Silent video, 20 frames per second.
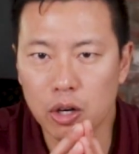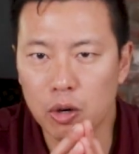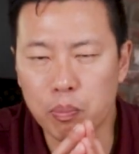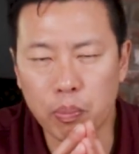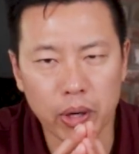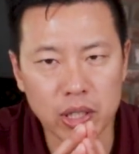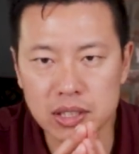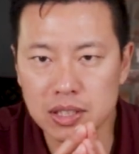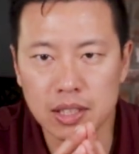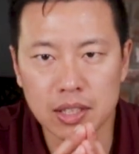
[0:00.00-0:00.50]
your
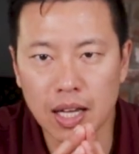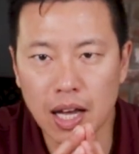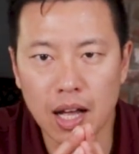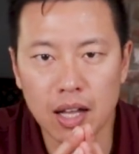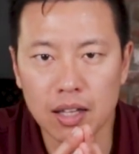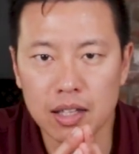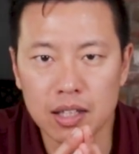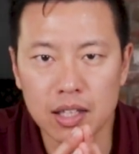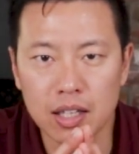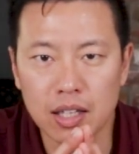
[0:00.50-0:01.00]

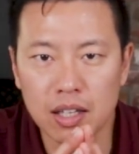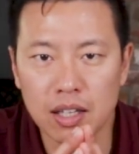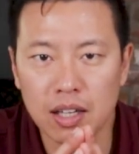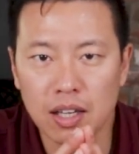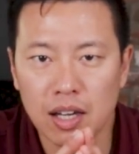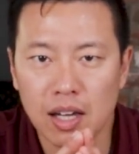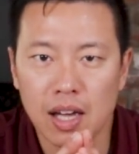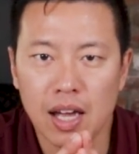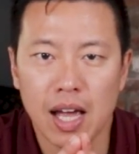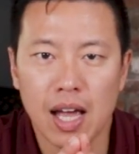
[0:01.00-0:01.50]
personality
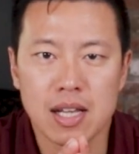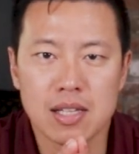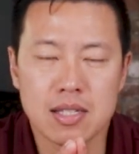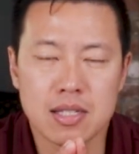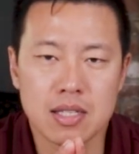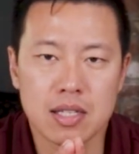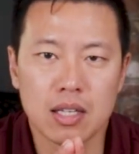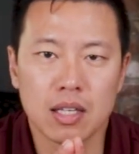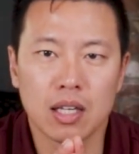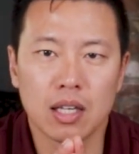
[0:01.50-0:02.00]
and
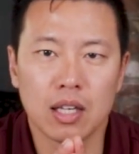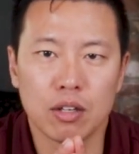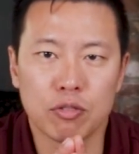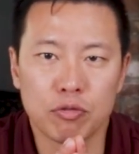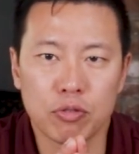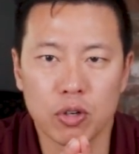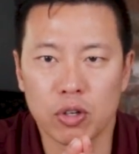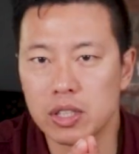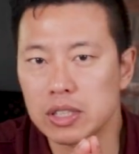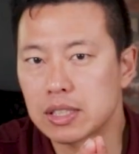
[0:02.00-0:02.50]
see
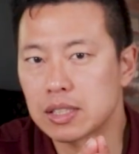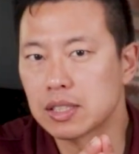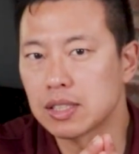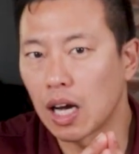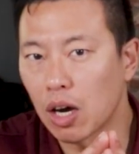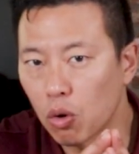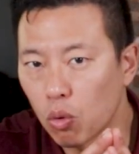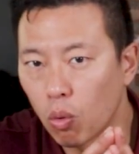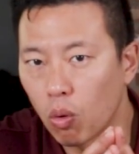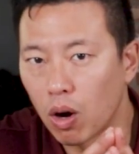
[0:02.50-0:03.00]
if you're
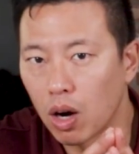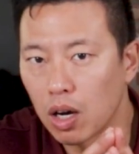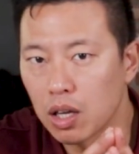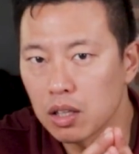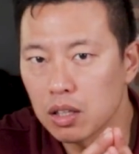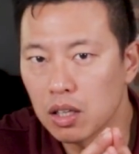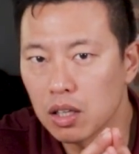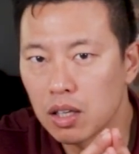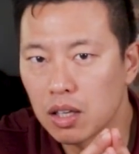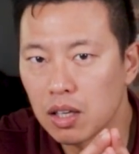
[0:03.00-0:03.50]

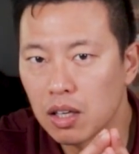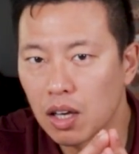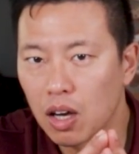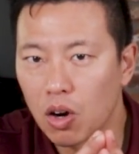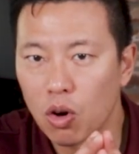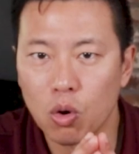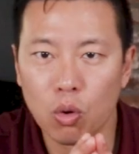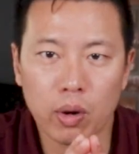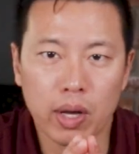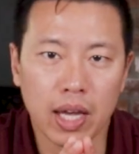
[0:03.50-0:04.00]
someone
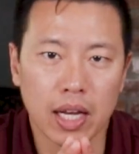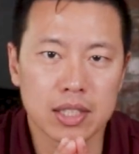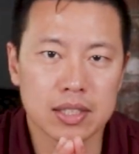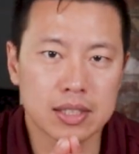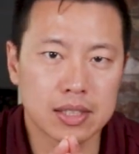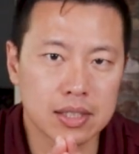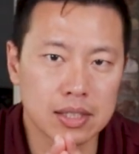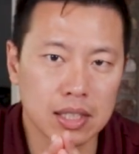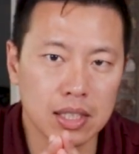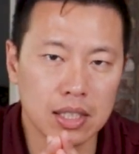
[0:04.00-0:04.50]
who can
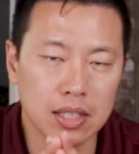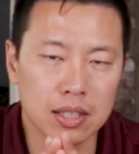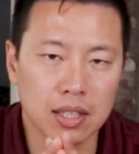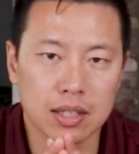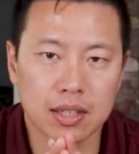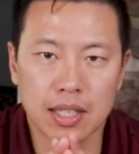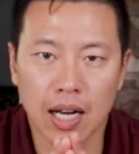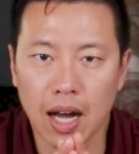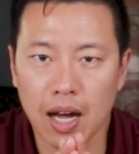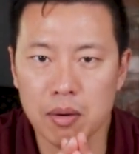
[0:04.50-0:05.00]
see the
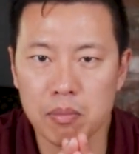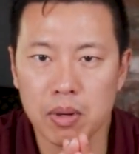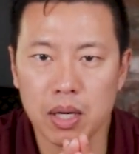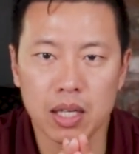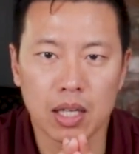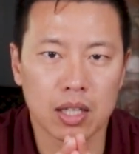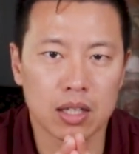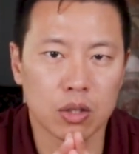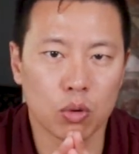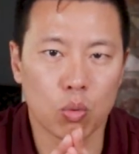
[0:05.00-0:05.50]

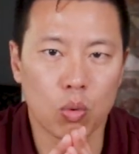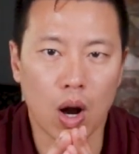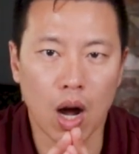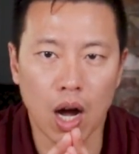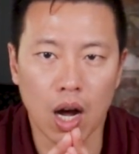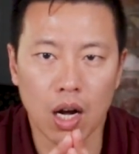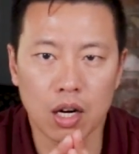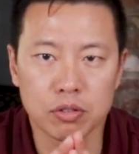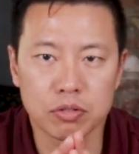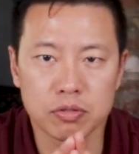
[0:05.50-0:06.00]
diamond in the
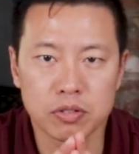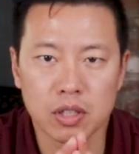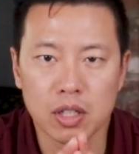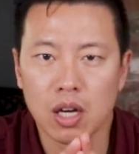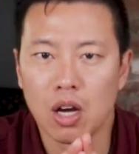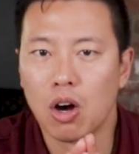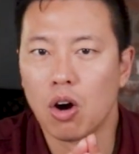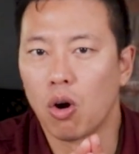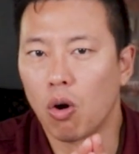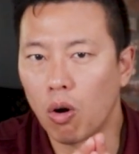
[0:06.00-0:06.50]
rough
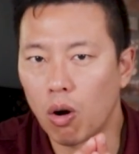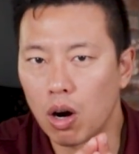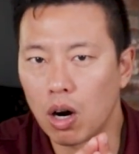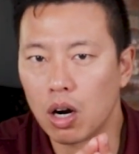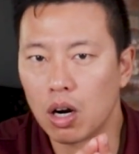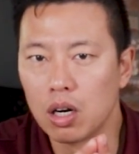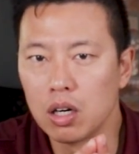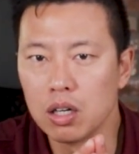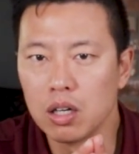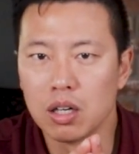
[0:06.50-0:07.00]

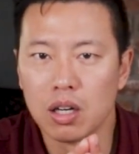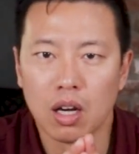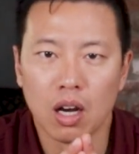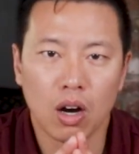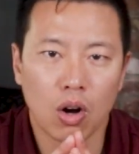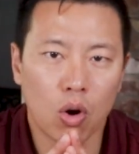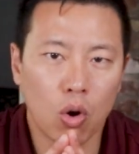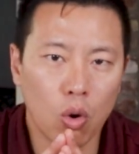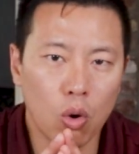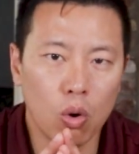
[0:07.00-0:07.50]
or
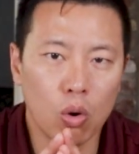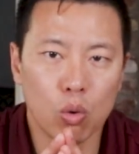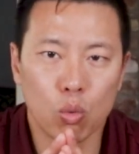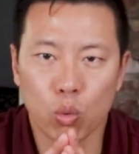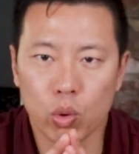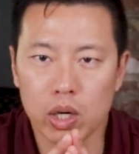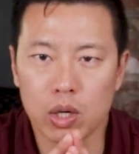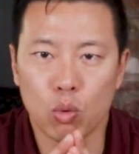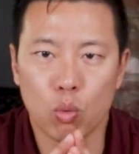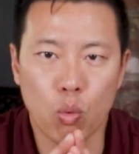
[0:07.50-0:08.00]
who
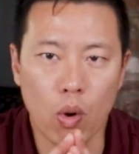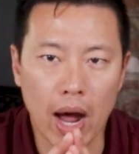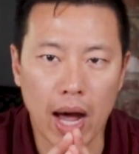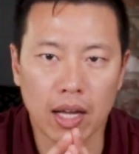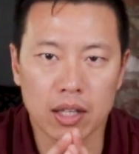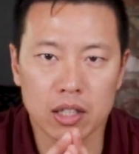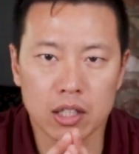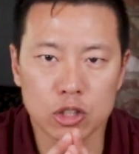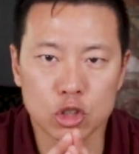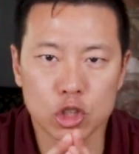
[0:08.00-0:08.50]
would
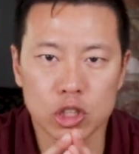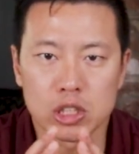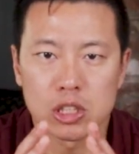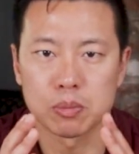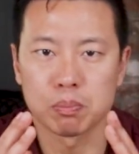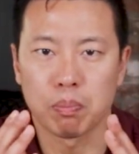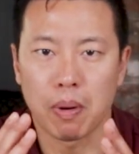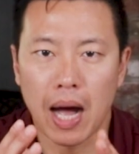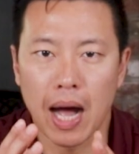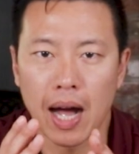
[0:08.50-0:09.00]
rather
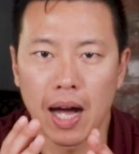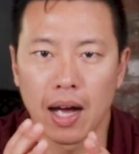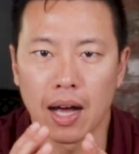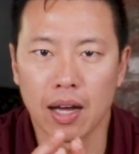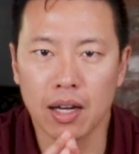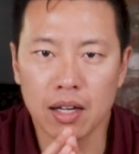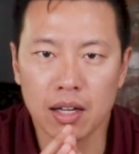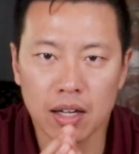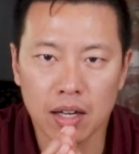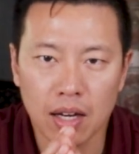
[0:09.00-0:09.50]
just
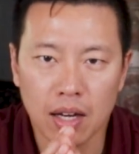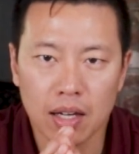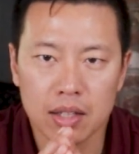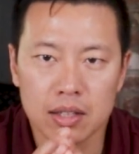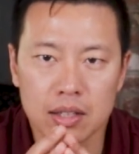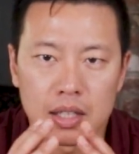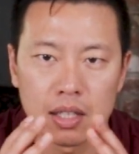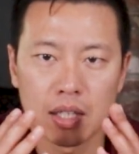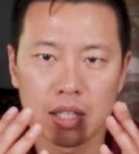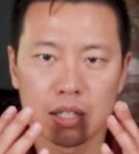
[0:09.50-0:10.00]
buy
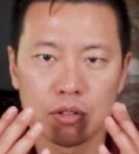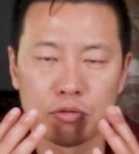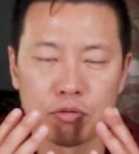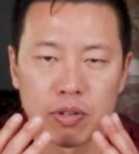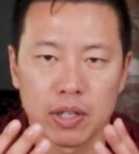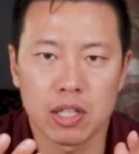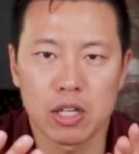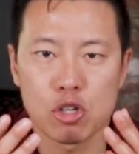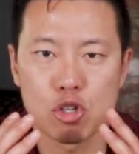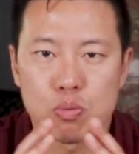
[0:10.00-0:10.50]
the
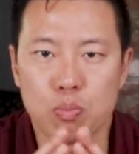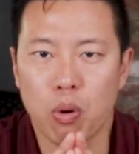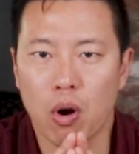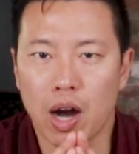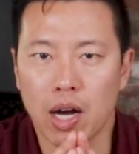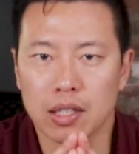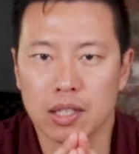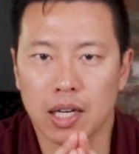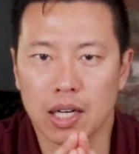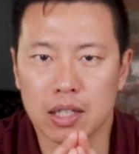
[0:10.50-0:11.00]
finished
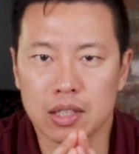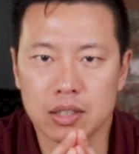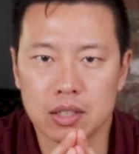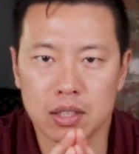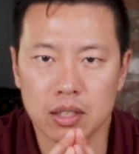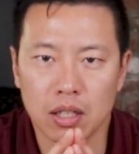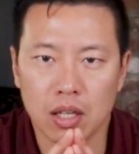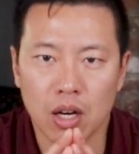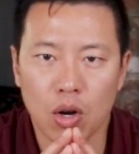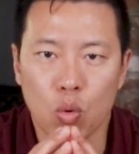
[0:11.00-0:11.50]

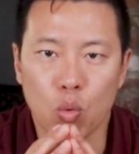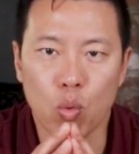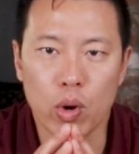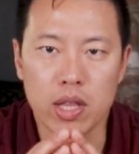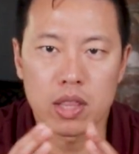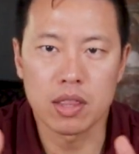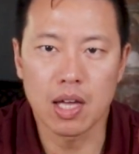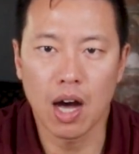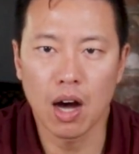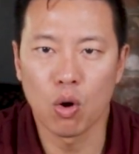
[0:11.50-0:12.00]
product
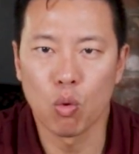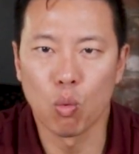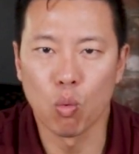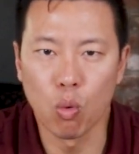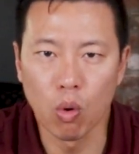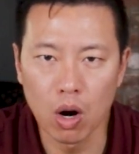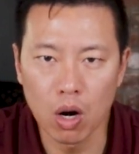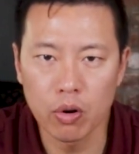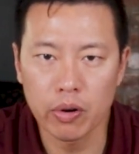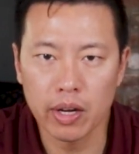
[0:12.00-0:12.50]
without
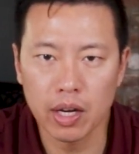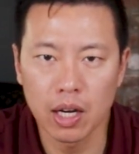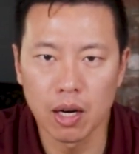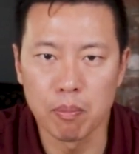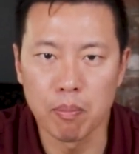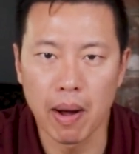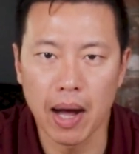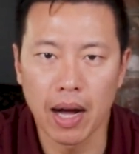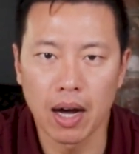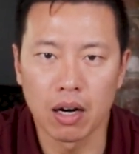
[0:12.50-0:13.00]
worrying
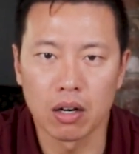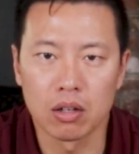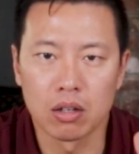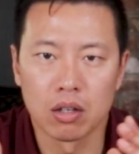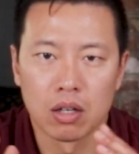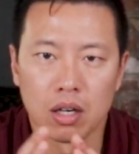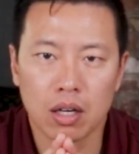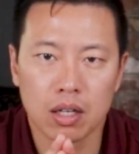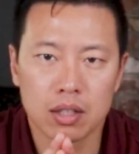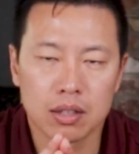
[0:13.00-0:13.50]
about
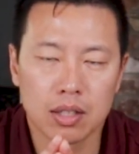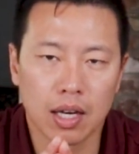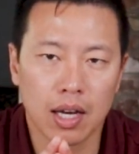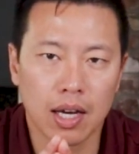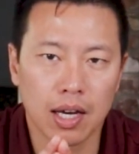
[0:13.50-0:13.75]
the